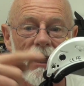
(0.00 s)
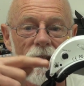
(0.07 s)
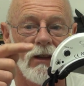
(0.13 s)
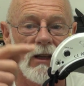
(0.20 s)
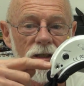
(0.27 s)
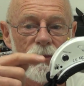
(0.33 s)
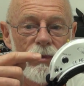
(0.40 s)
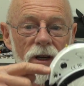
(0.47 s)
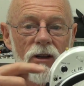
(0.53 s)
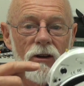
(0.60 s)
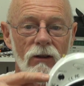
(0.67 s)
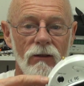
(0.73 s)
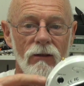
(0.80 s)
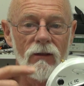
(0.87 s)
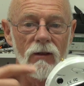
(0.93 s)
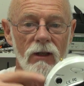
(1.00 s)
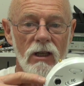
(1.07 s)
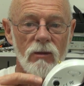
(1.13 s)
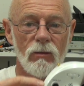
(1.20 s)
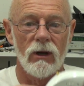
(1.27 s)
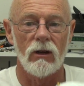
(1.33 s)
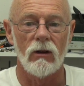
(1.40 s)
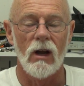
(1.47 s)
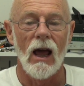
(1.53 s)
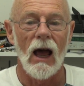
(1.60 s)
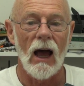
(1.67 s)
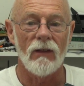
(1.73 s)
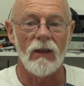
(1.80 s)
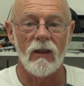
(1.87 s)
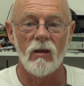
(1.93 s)
these are pretty good. These are pretty good.
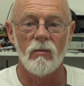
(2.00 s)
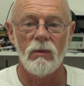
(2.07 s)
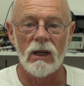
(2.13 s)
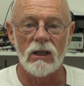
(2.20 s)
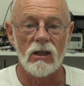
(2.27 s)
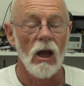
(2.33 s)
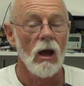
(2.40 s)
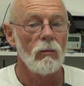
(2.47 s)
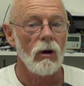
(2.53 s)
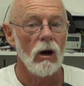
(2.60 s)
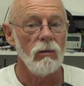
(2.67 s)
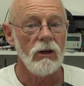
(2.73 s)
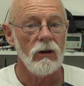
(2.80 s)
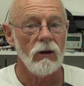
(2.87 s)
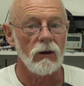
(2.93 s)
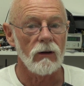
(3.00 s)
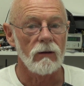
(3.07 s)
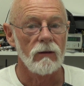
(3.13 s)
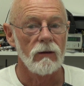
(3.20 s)
Are they the best? Probably not.